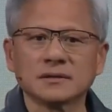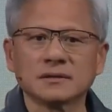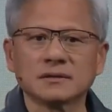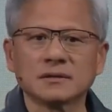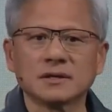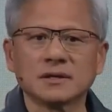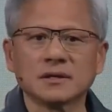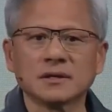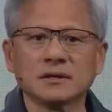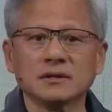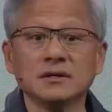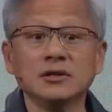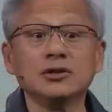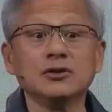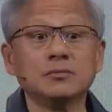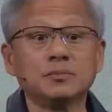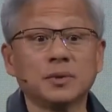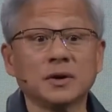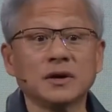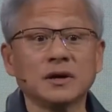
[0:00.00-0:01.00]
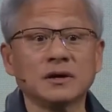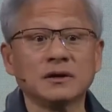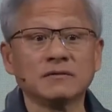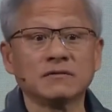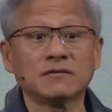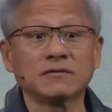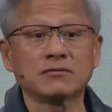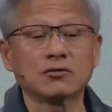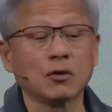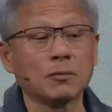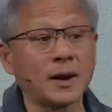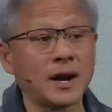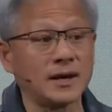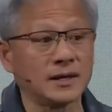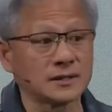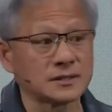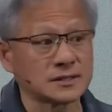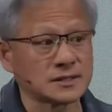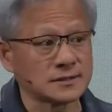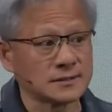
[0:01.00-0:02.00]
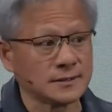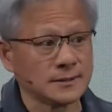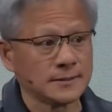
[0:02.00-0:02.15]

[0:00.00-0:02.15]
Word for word: the loop of robotics.